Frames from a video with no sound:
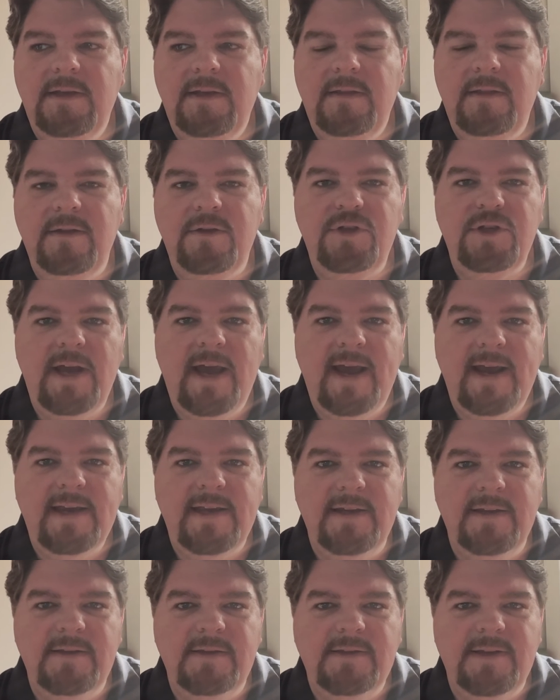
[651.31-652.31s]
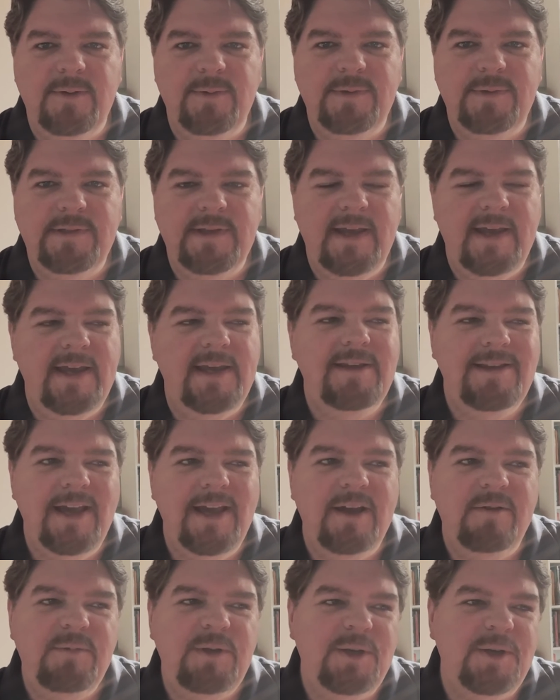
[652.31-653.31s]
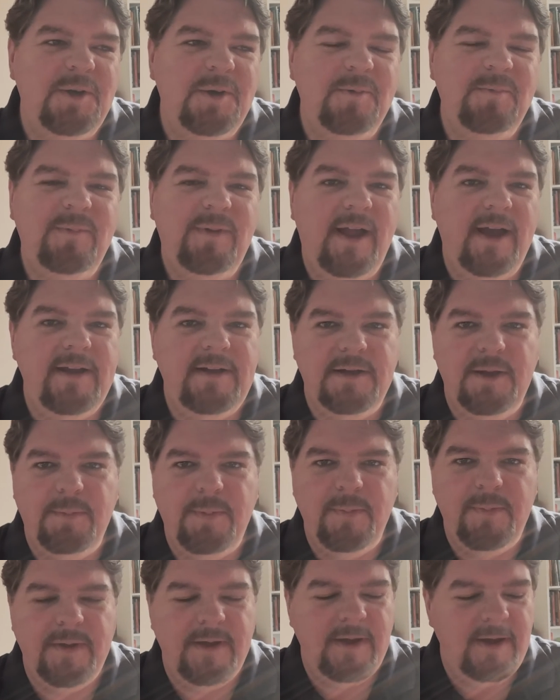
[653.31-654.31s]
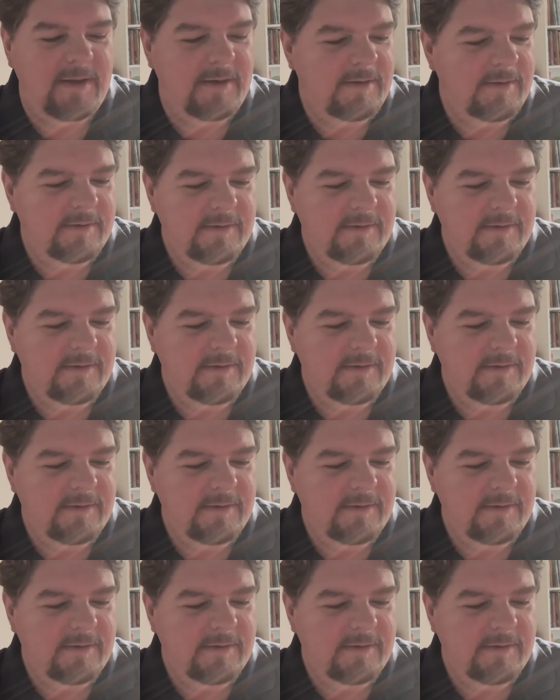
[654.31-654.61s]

the jackets, I would say, lighten up a bit.